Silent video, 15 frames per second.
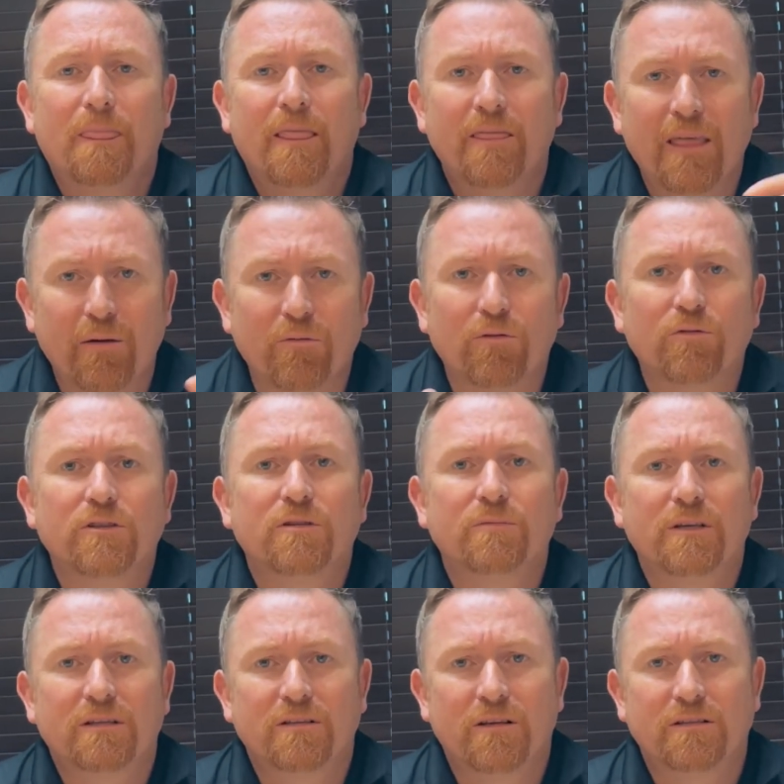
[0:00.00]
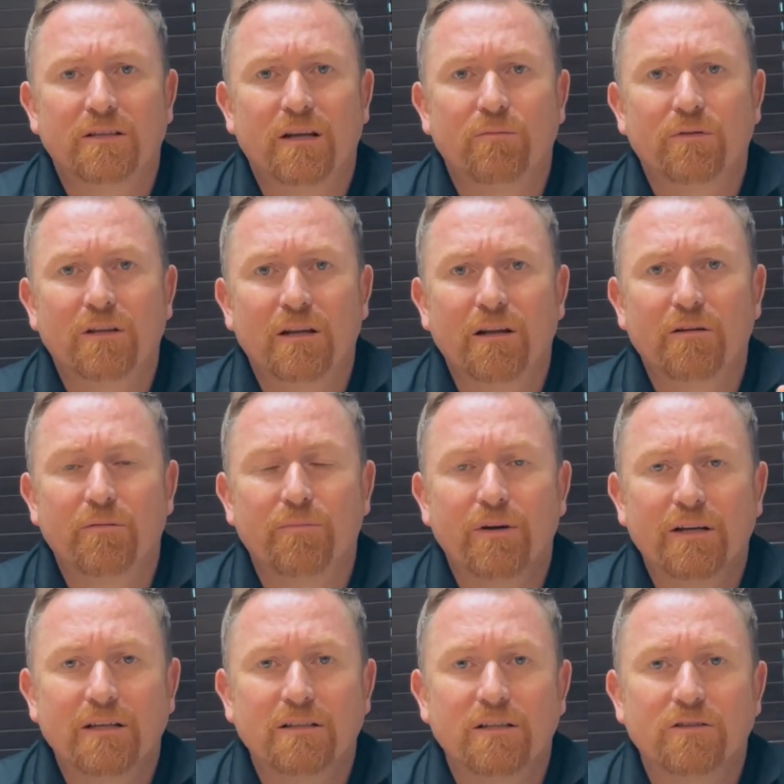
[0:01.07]
that would also be associated with a lower
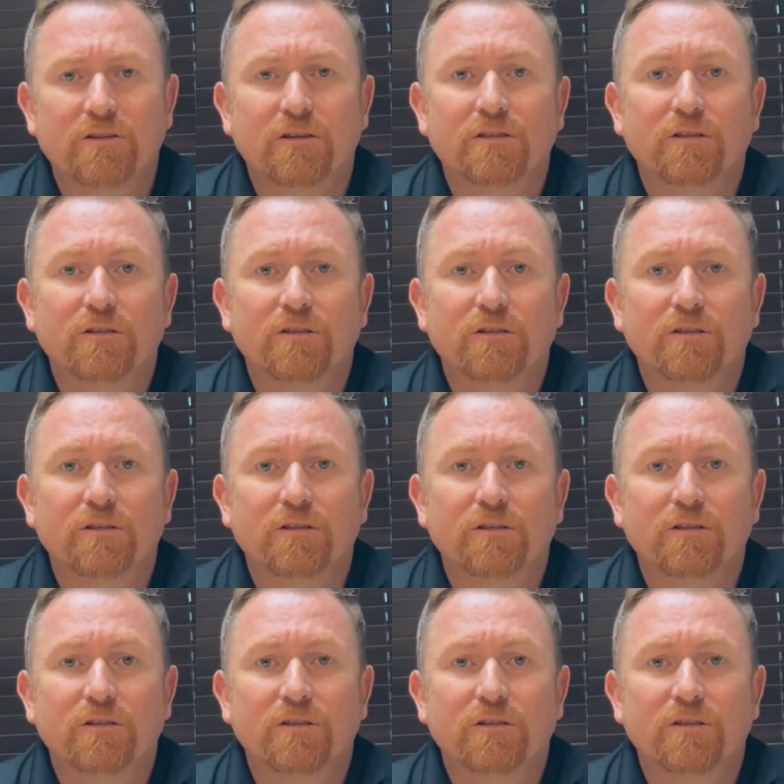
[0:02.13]
pregnancy chance.